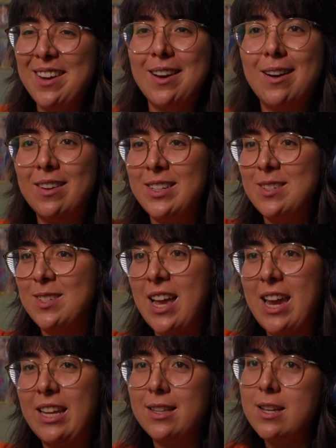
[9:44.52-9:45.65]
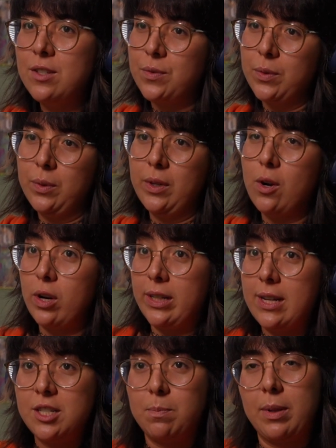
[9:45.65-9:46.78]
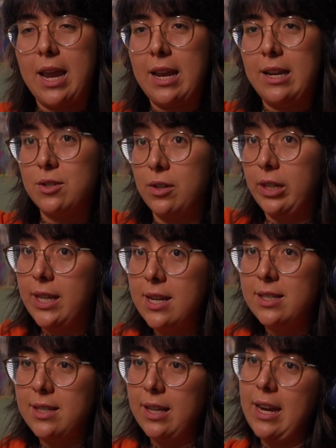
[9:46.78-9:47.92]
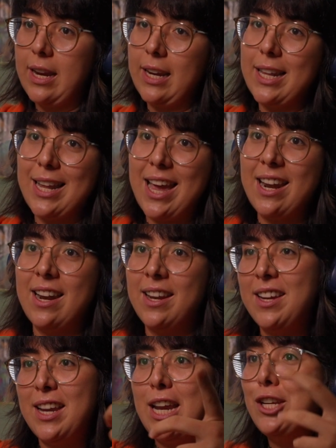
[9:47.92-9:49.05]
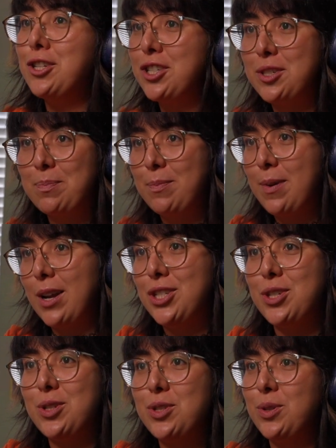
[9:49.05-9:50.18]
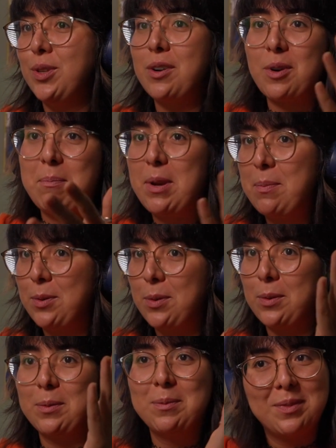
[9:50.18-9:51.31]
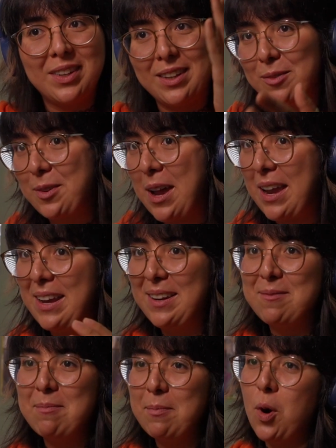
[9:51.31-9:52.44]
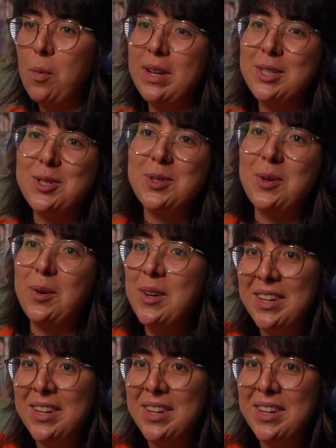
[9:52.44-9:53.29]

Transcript: oh, just like this fruit or this place or this thing, and then it just brought you to the right people and right moment to